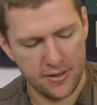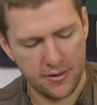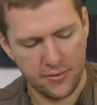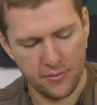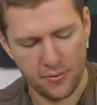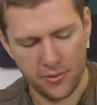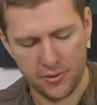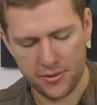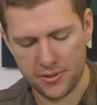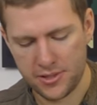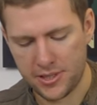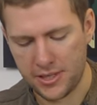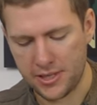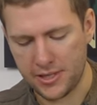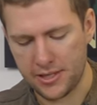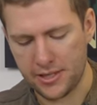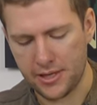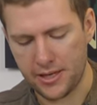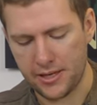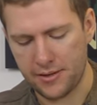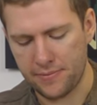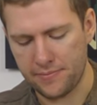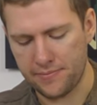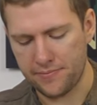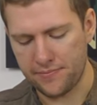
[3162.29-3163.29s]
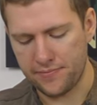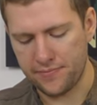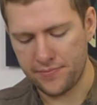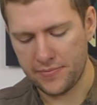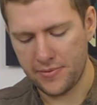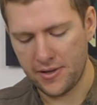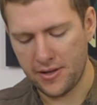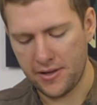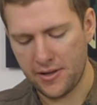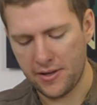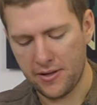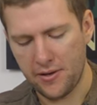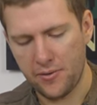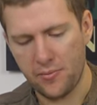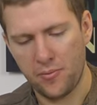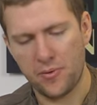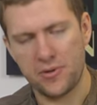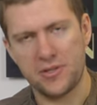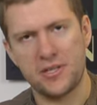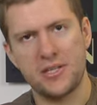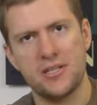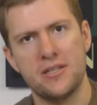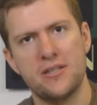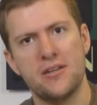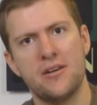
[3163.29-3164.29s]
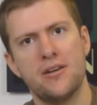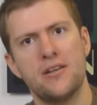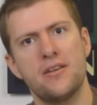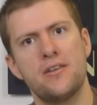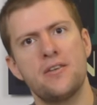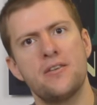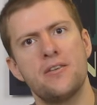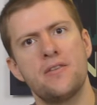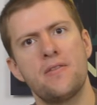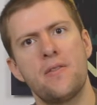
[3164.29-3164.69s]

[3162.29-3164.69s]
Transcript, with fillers: Watching, um, watching like,